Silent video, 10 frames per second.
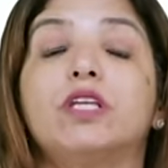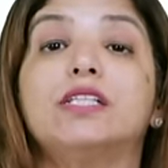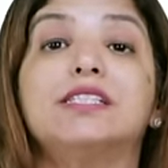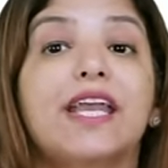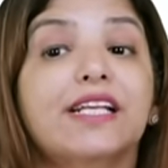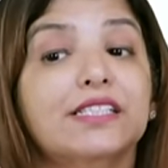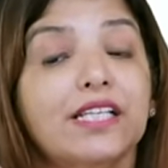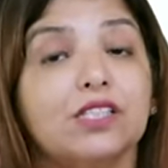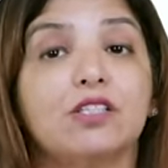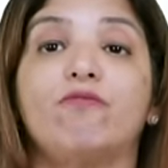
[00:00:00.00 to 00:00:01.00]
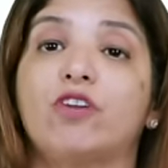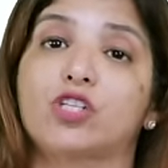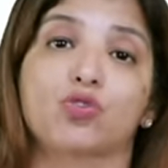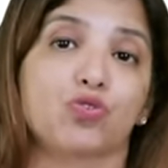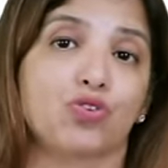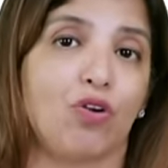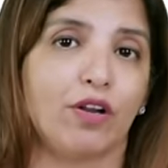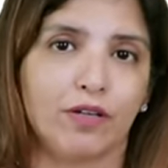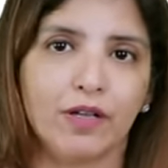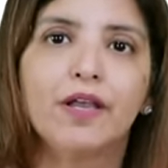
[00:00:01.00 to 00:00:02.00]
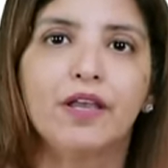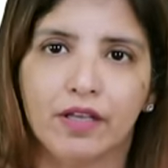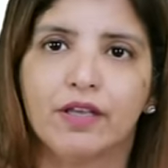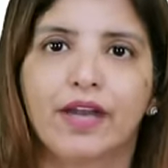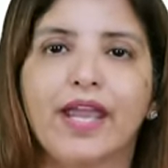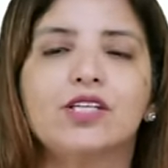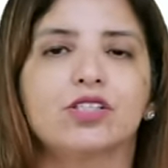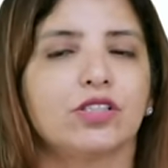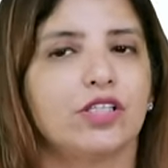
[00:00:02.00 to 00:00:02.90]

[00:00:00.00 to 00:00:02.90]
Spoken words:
there is excessive testosterone, right?